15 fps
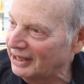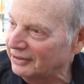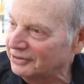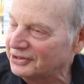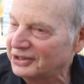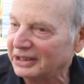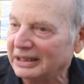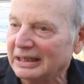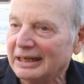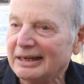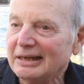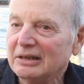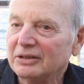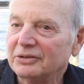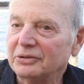energy,
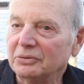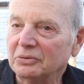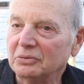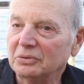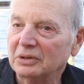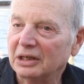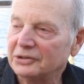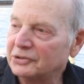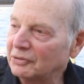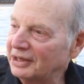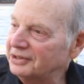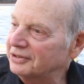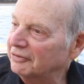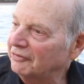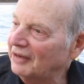to
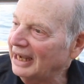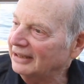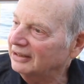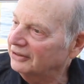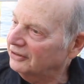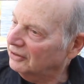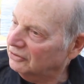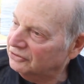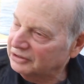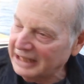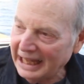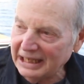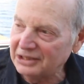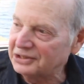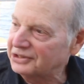address the fact that their
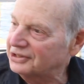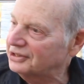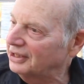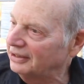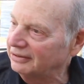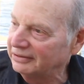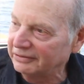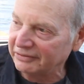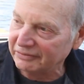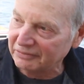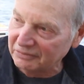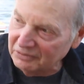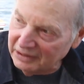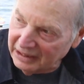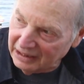tastes and,
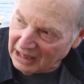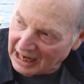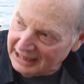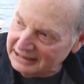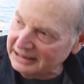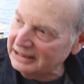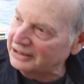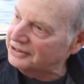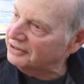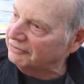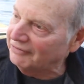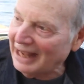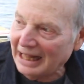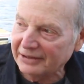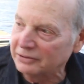and ideas
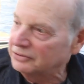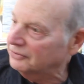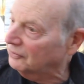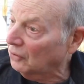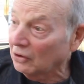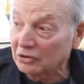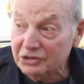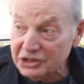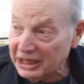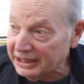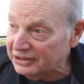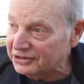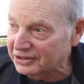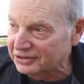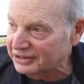and values have all
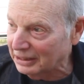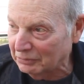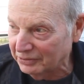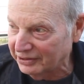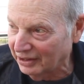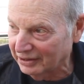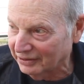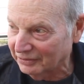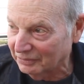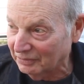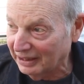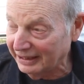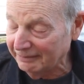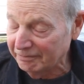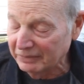changed since they were younger,
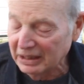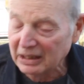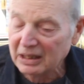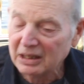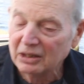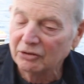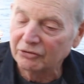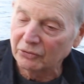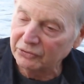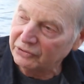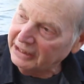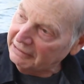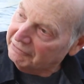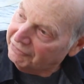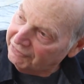yeah. right? So you
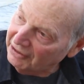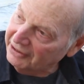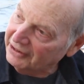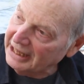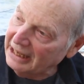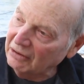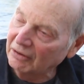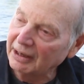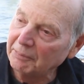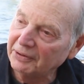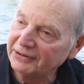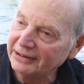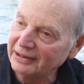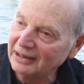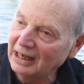get in front of that. All right,
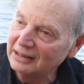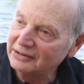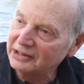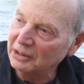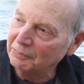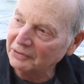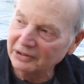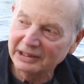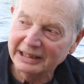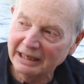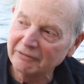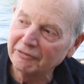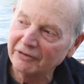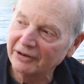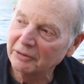but the ability to
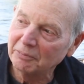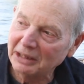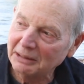get in front of the